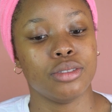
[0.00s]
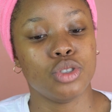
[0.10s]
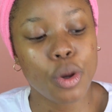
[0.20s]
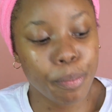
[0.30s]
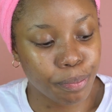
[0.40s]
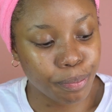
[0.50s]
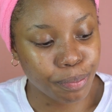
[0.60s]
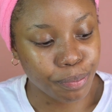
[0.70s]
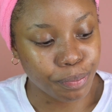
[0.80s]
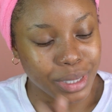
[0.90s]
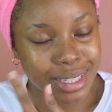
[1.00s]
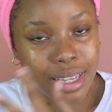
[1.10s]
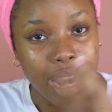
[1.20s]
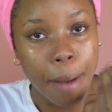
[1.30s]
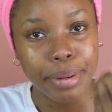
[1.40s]
Nope, it's
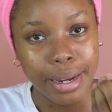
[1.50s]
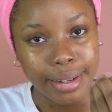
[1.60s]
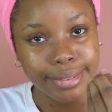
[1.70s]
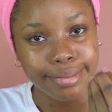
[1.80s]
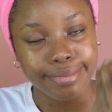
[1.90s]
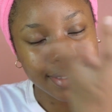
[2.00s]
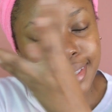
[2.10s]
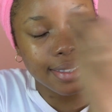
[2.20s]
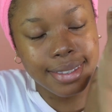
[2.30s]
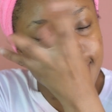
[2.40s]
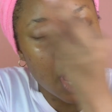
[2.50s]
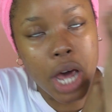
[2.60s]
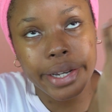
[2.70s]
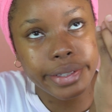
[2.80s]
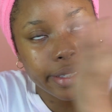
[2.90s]
not happening. It's
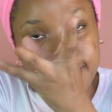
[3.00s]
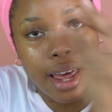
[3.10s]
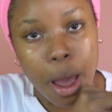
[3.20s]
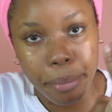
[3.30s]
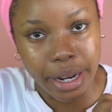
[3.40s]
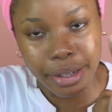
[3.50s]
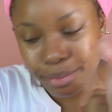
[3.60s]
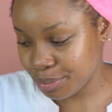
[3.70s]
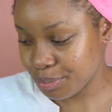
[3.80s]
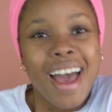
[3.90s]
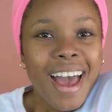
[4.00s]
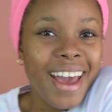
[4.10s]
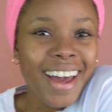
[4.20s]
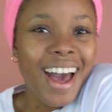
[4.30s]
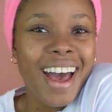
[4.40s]
not happening.
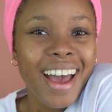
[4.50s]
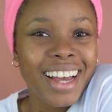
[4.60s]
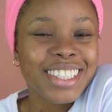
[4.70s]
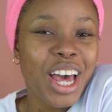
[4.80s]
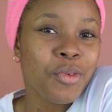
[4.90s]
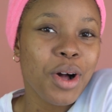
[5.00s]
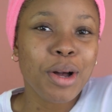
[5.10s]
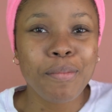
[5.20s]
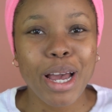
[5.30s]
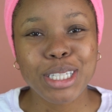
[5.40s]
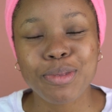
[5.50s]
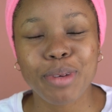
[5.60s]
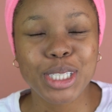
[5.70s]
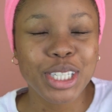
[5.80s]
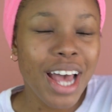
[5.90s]
Hey guys, and welcome back to
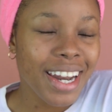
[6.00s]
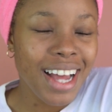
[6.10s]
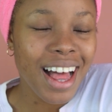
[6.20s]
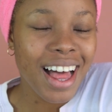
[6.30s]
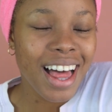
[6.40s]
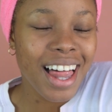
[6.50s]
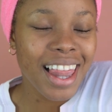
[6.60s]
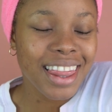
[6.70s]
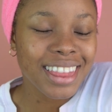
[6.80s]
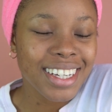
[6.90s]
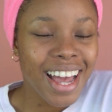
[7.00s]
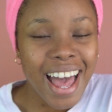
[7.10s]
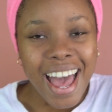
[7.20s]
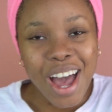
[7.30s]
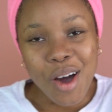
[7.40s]
my channel.
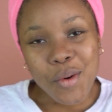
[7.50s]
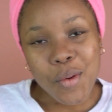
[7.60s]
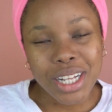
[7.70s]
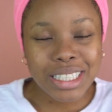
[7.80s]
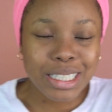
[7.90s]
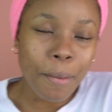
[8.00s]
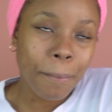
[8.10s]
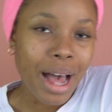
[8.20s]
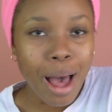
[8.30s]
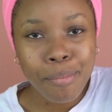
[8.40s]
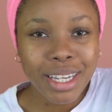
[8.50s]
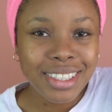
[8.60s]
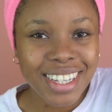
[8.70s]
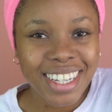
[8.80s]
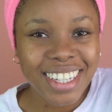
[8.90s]
What's up,
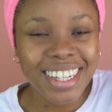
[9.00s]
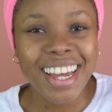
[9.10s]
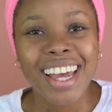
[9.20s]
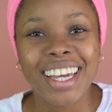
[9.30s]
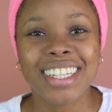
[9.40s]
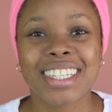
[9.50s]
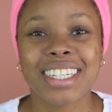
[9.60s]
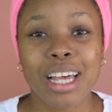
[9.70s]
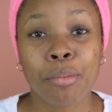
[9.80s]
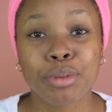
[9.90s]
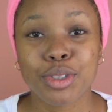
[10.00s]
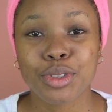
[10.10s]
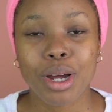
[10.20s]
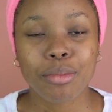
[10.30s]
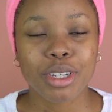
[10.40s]
Pappington? In today's
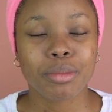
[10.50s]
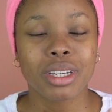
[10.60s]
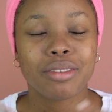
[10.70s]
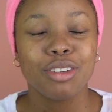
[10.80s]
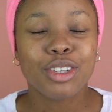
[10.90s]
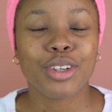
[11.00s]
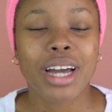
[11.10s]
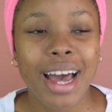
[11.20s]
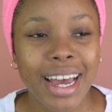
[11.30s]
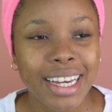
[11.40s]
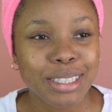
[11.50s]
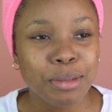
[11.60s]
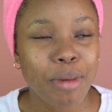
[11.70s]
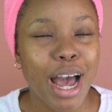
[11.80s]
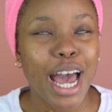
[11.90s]
episode, I'm gonna be giving you
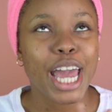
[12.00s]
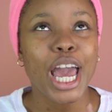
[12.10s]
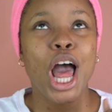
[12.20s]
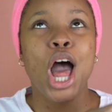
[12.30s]
guys my